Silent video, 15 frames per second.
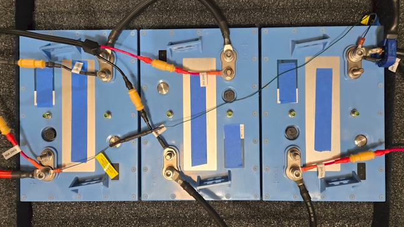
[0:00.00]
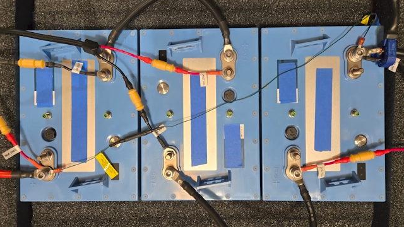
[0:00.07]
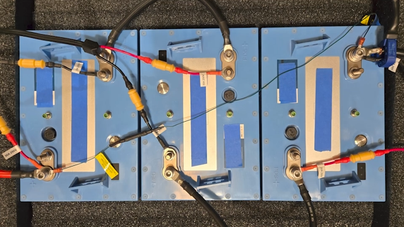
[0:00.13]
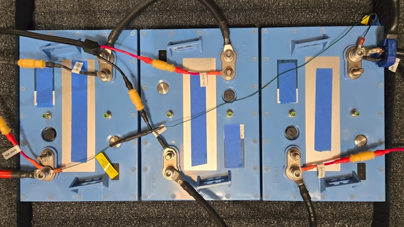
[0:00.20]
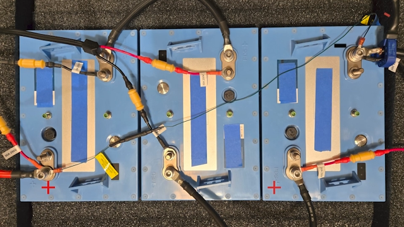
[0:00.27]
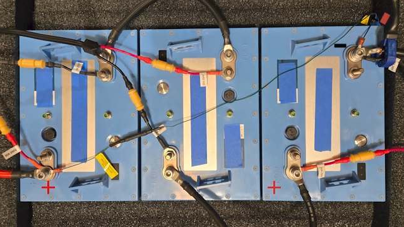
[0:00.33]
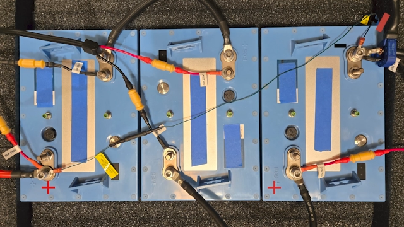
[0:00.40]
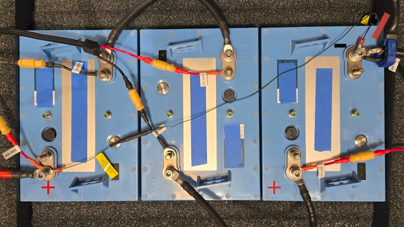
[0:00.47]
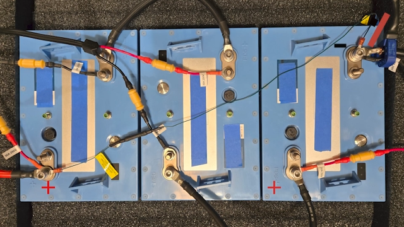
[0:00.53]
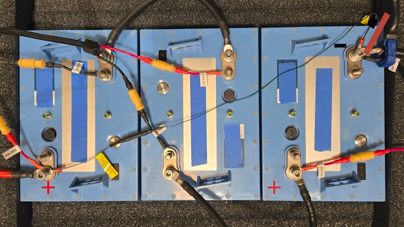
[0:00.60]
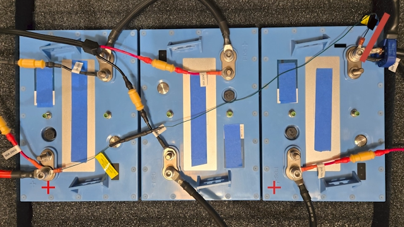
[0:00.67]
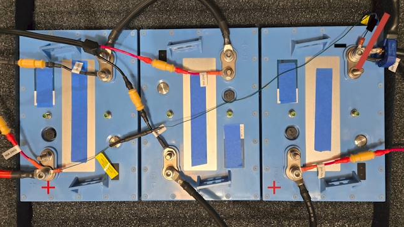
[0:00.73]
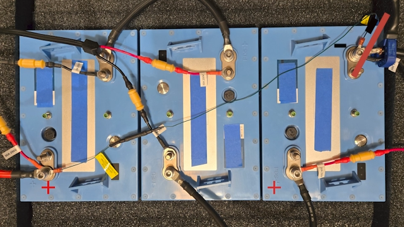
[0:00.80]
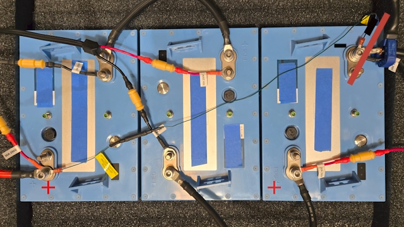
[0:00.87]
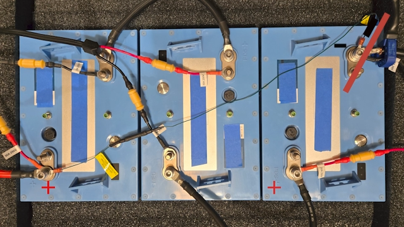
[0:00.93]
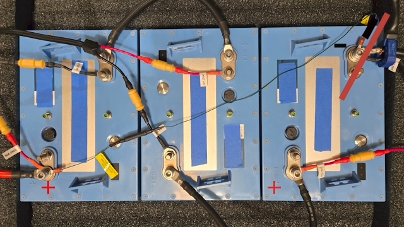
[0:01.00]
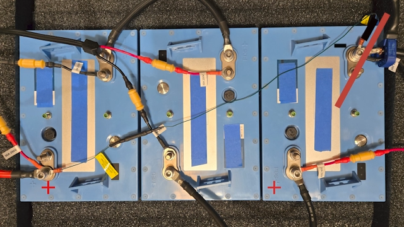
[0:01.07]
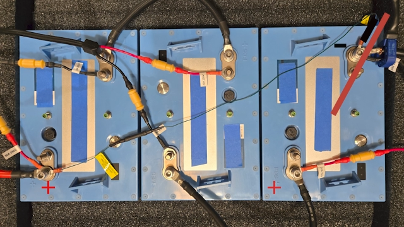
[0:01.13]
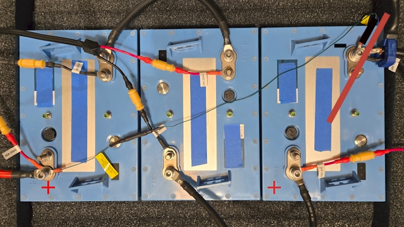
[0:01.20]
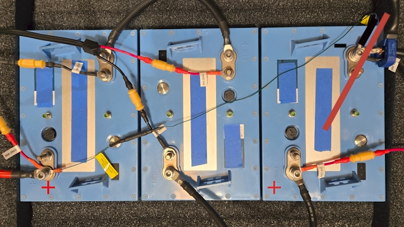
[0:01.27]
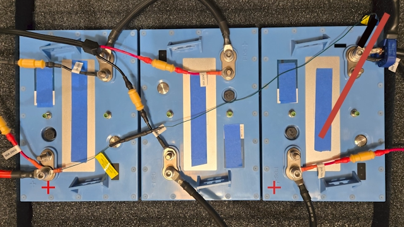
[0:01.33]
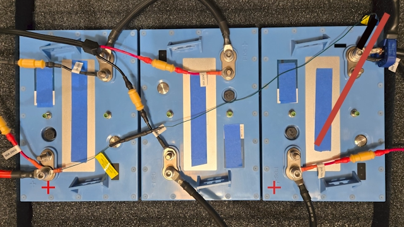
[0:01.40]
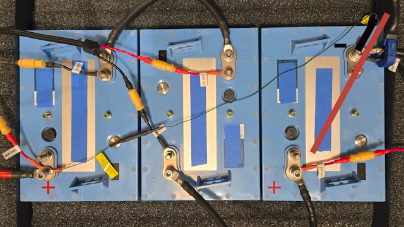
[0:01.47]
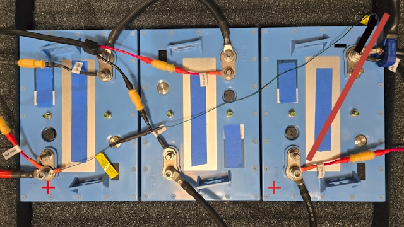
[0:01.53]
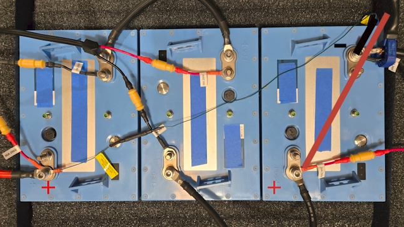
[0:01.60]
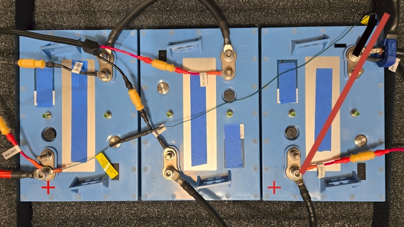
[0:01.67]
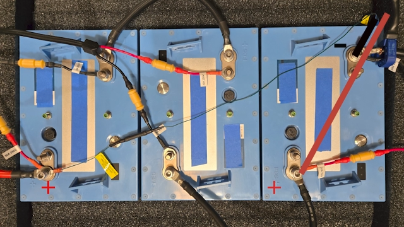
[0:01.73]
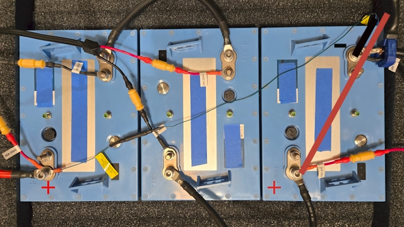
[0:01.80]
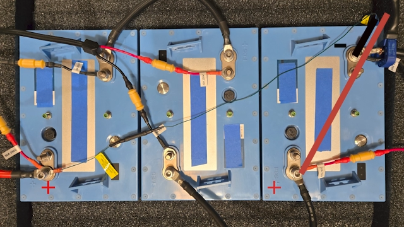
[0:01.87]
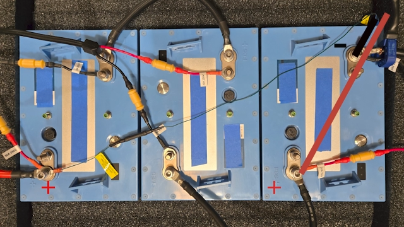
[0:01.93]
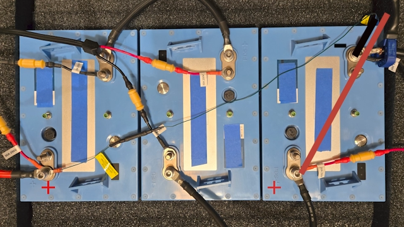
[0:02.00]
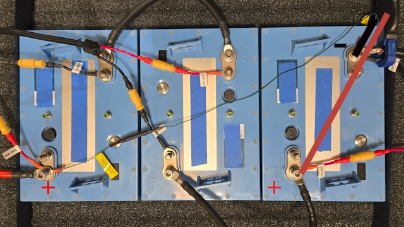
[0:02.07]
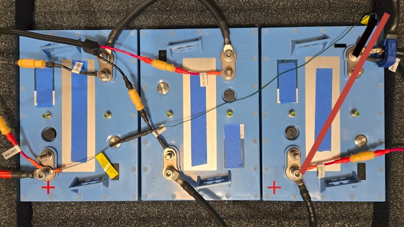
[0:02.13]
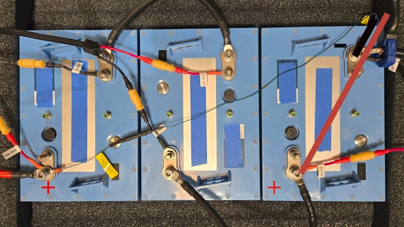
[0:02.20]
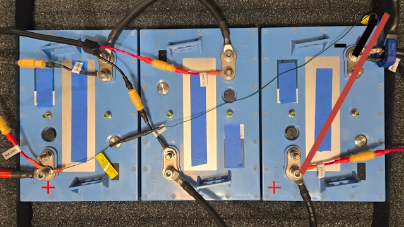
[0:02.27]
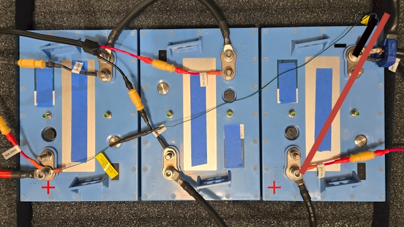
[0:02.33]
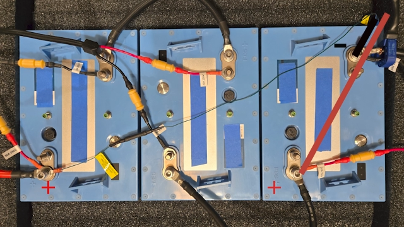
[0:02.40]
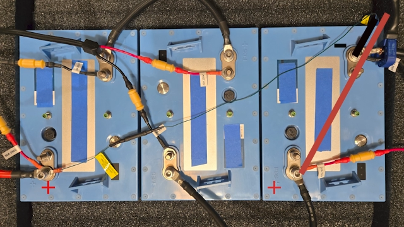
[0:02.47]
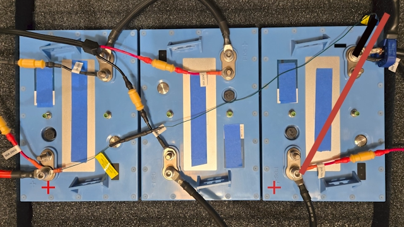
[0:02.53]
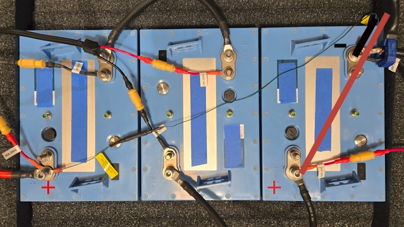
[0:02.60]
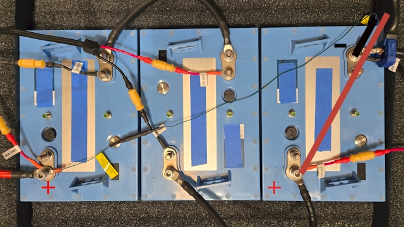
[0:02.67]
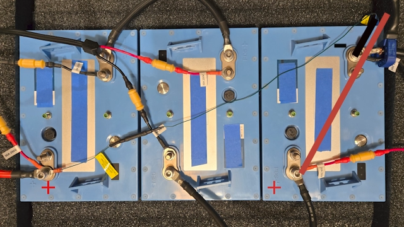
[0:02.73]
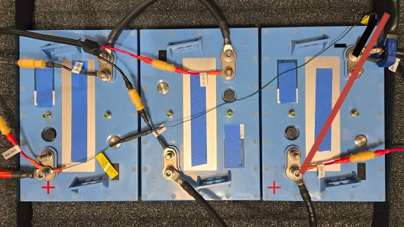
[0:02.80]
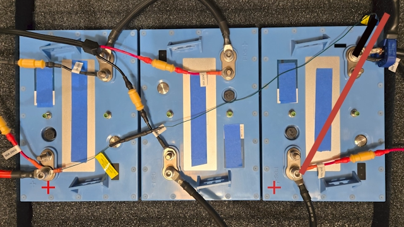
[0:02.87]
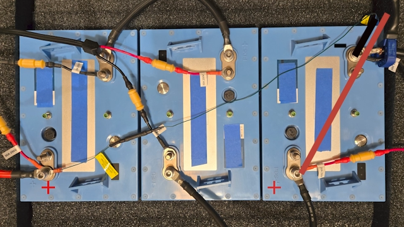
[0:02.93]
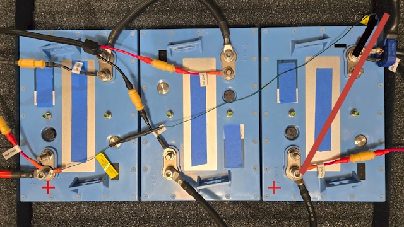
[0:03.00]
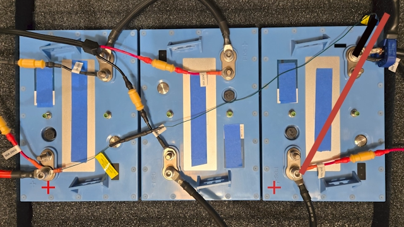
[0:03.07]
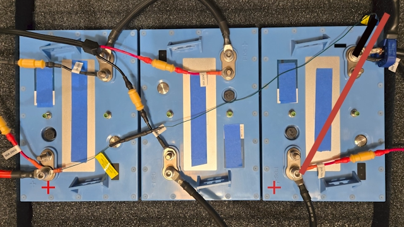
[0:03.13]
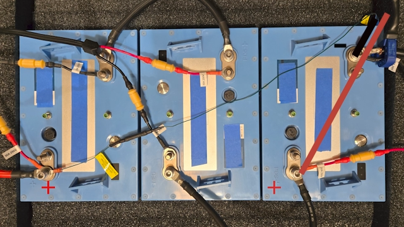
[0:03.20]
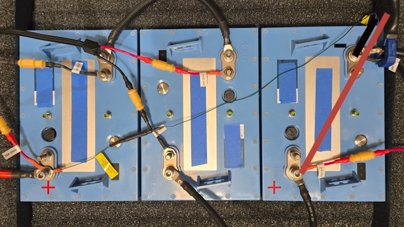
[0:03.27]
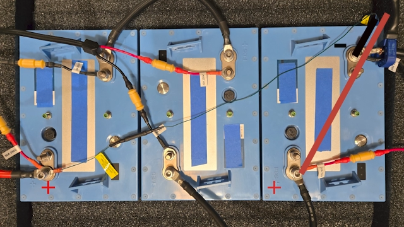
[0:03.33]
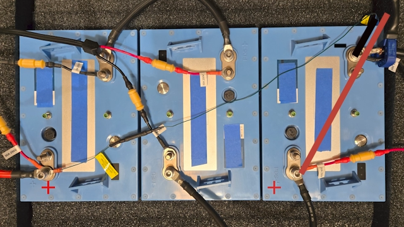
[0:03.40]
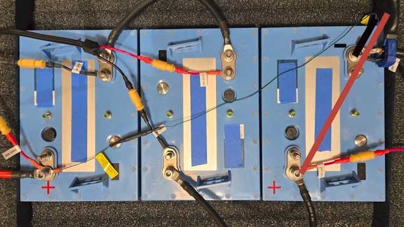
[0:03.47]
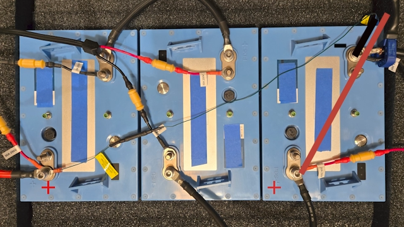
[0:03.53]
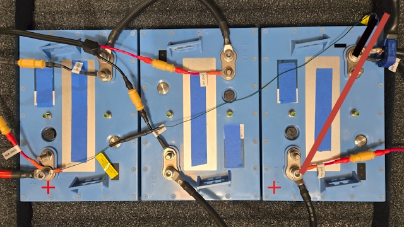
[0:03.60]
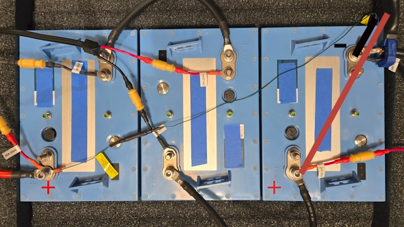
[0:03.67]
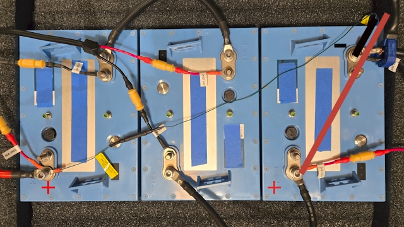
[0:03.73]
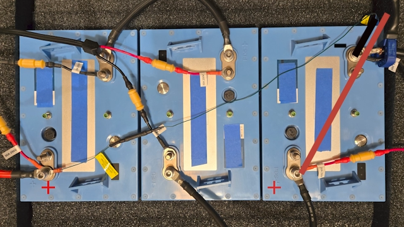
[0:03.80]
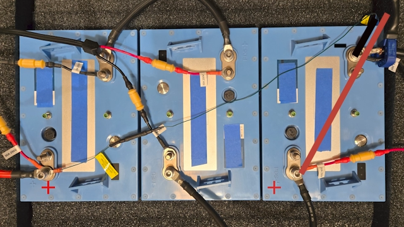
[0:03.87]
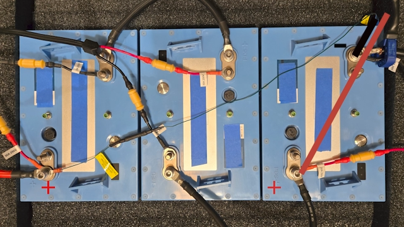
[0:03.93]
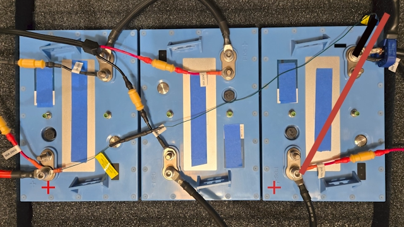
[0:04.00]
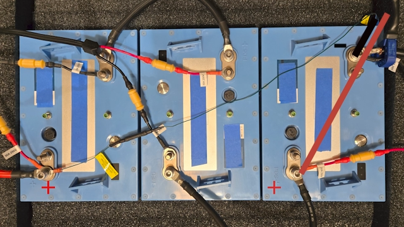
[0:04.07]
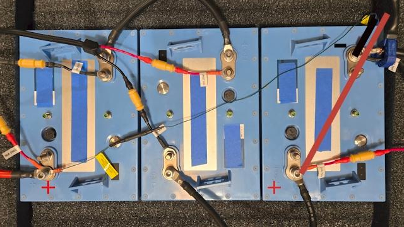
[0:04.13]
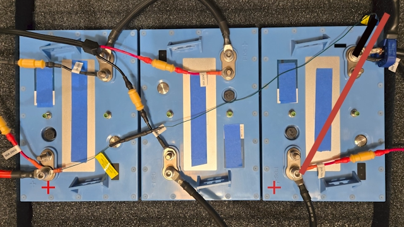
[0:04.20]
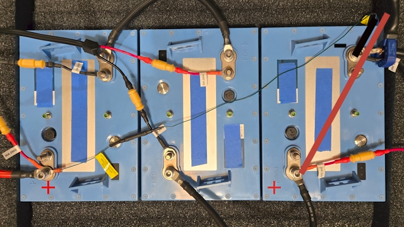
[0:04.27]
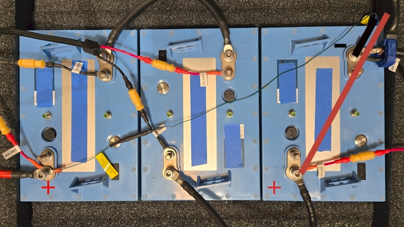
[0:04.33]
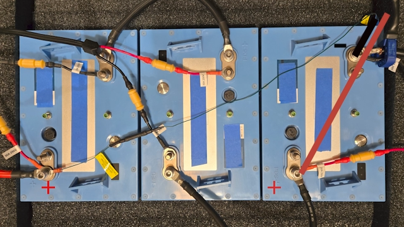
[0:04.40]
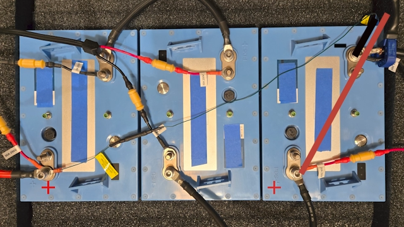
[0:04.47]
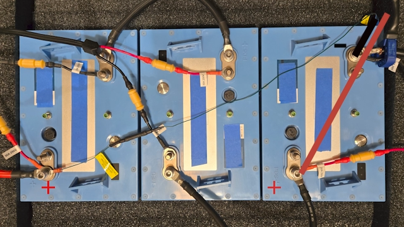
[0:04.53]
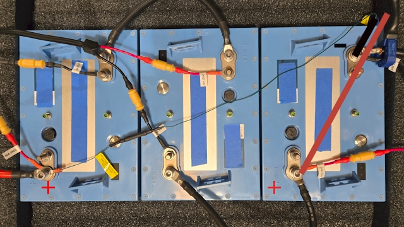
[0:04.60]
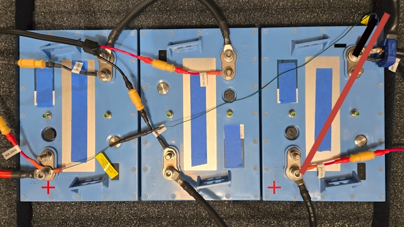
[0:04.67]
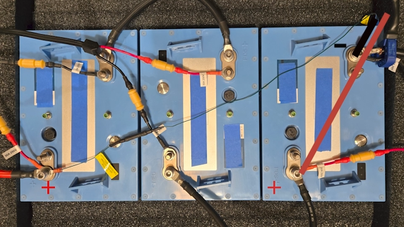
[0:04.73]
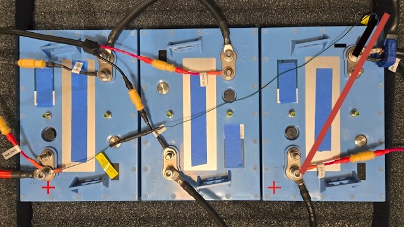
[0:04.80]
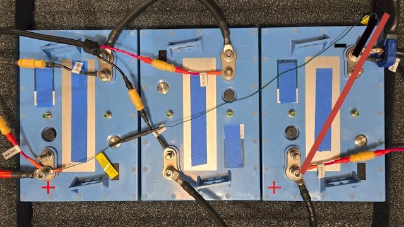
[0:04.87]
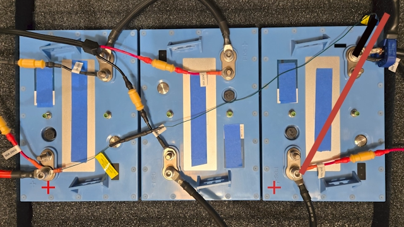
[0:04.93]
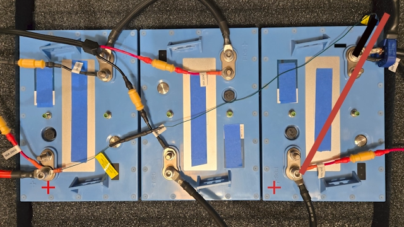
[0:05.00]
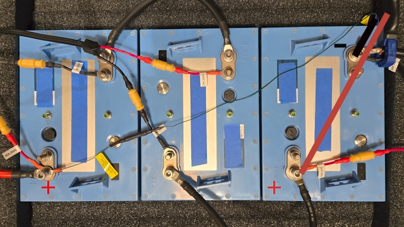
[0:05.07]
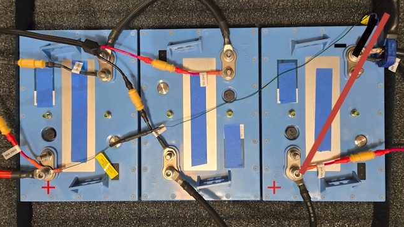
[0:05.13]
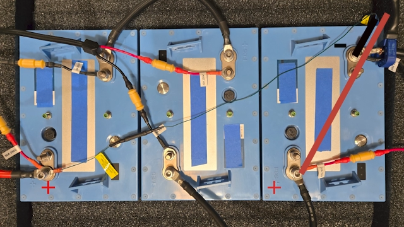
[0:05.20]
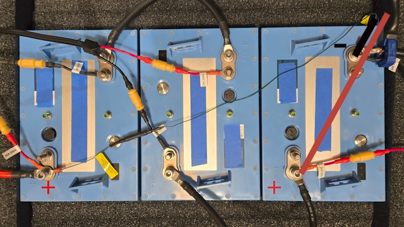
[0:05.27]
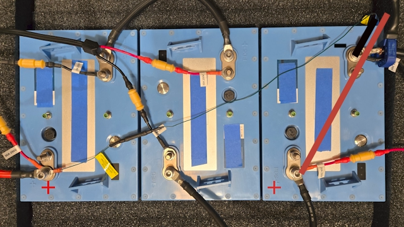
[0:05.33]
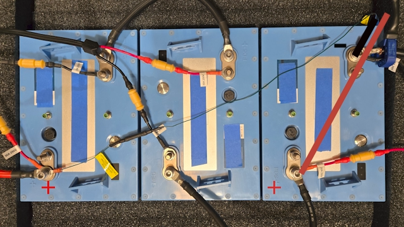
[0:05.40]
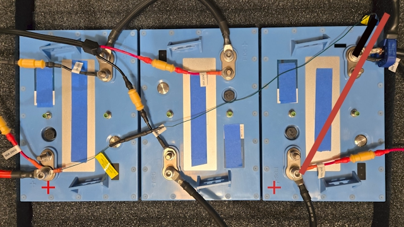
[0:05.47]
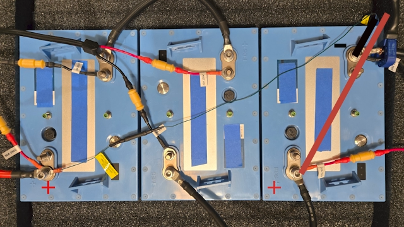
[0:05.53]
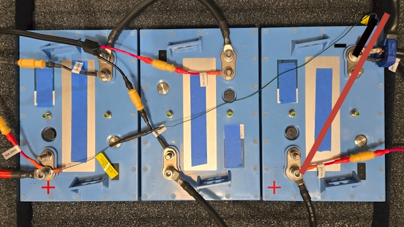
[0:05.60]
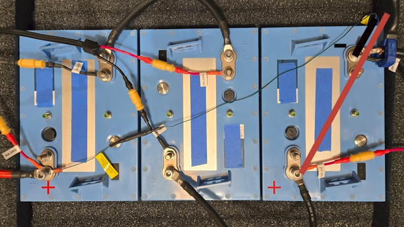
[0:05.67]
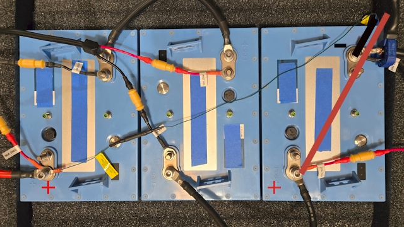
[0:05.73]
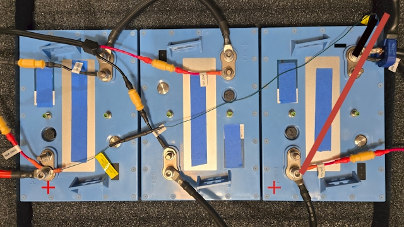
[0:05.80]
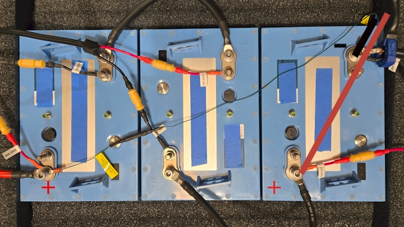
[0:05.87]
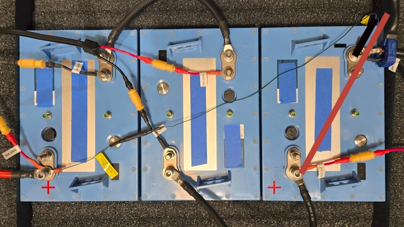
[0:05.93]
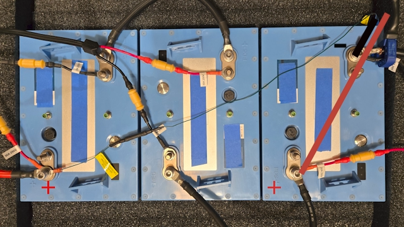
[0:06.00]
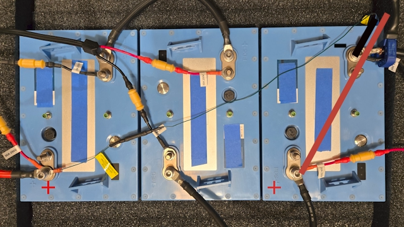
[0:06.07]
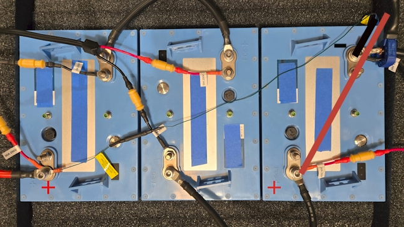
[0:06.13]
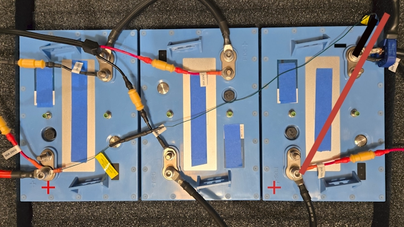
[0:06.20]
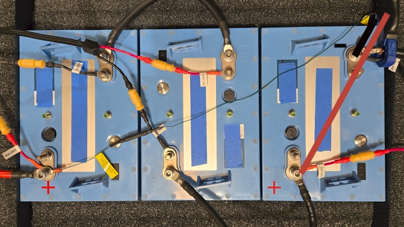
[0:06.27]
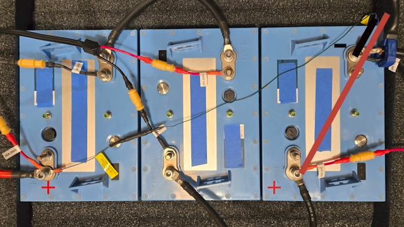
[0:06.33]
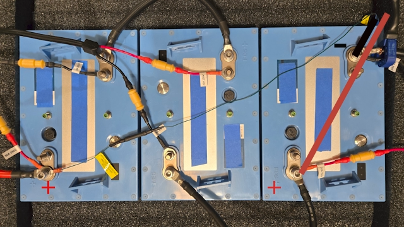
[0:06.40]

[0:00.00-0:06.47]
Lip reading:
No face is visible, so there are no lips to read.